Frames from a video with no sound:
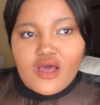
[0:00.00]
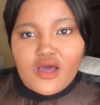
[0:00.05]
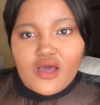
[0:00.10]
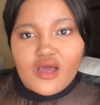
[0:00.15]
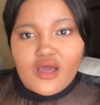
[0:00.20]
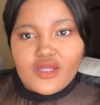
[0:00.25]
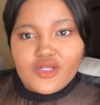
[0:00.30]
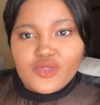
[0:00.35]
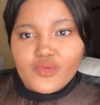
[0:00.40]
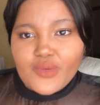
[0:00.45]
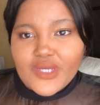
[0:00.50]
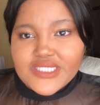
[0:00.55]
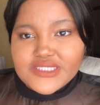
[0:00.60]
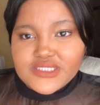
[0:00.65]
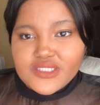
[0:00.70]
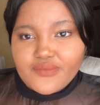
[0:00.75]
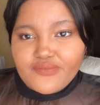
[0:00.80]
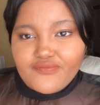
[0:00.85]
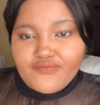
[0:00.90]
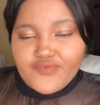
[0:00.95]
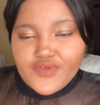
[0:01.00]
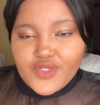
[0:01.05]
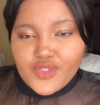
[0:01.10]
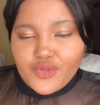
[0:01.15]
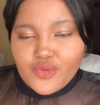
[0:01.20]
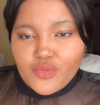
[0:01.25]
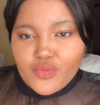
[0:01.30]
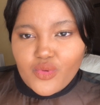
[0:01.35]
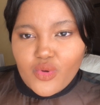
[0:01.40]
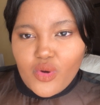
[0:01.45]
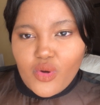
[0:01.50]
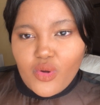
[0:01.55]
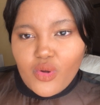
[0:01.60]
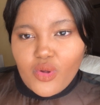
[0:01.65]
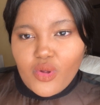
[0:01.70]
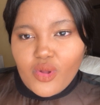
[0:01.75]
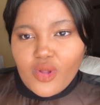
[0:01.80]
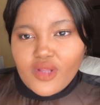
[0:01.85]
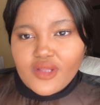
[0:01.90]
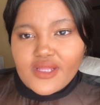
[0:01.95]
on a WhatsApp video
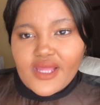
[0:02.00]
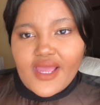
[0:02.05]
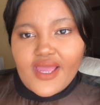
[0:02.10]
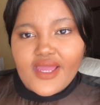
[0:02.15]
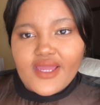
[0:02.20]
call,